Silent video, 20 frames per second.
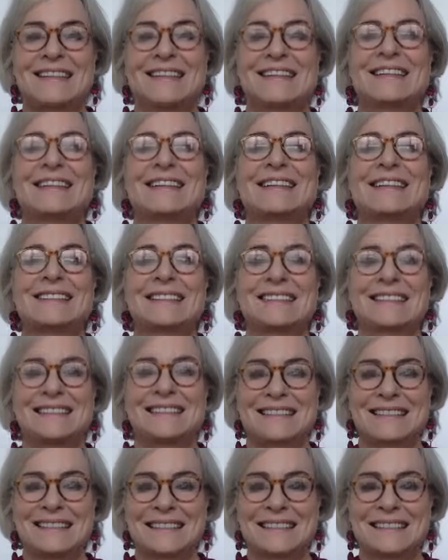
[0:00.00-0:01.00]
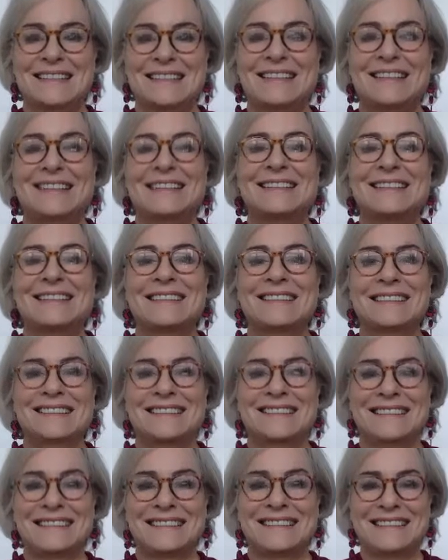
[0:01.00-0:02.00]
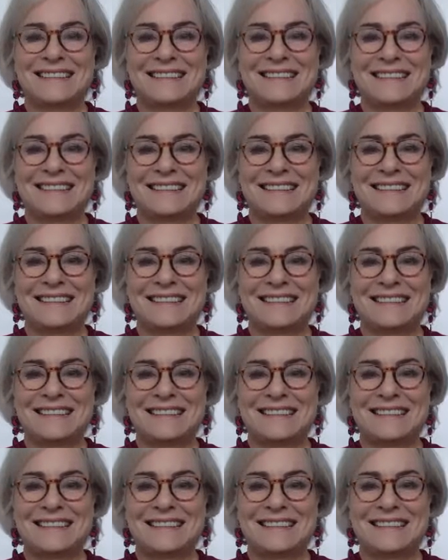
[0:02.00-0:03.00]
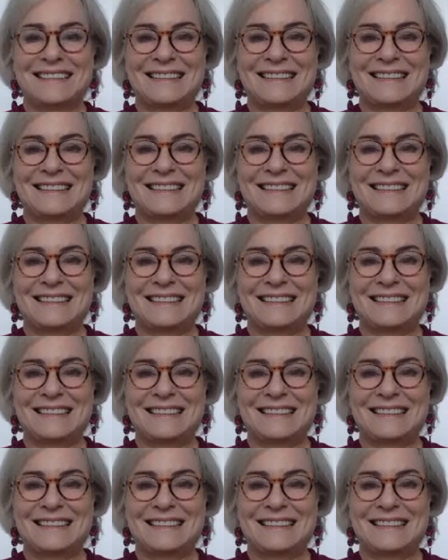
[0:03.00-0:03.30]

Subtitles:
The person shown says nothing.